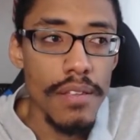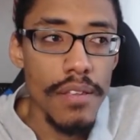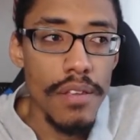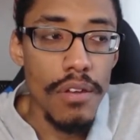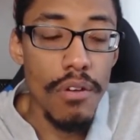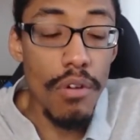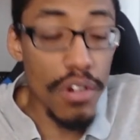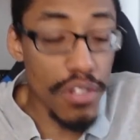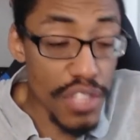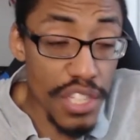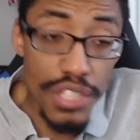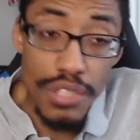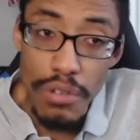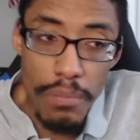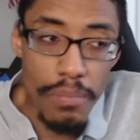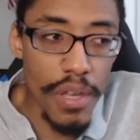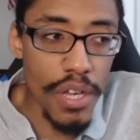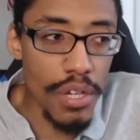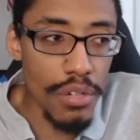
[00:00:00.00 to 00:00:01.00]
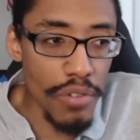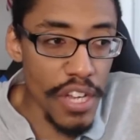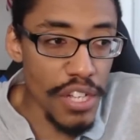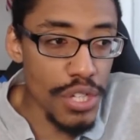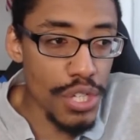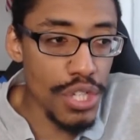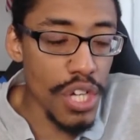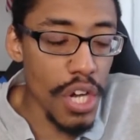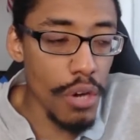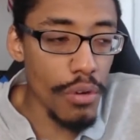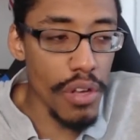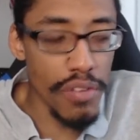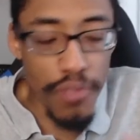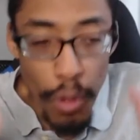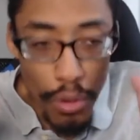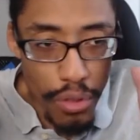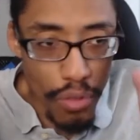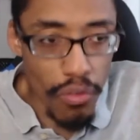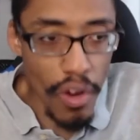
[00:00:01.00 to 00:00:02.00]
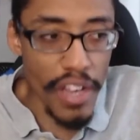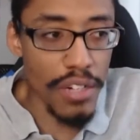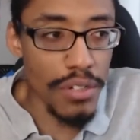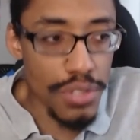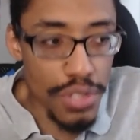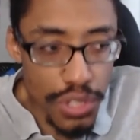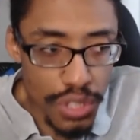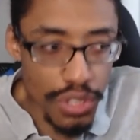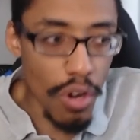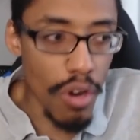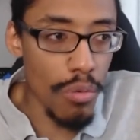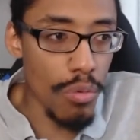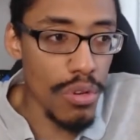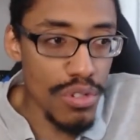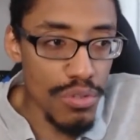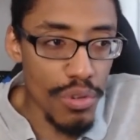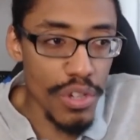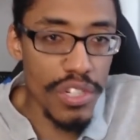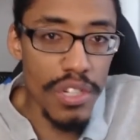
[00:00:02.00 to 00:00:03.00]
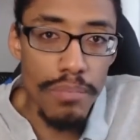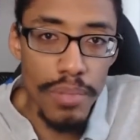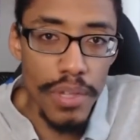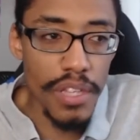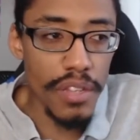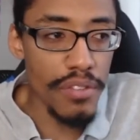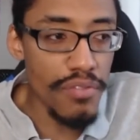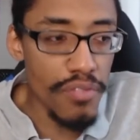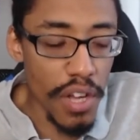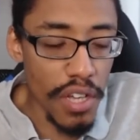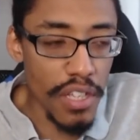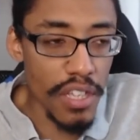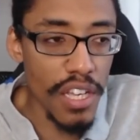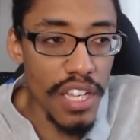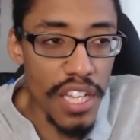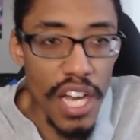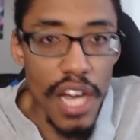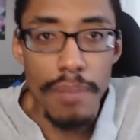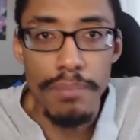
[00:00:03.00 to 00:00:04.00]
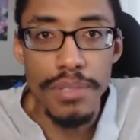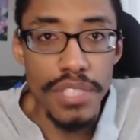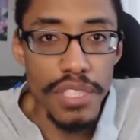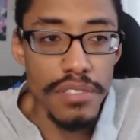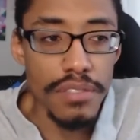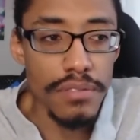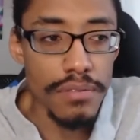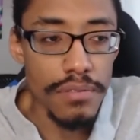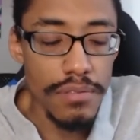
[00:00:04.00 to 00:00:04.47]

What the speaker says: Or at least it would be a great show if all the writers in Star Wars weren't completely fucking incompetent.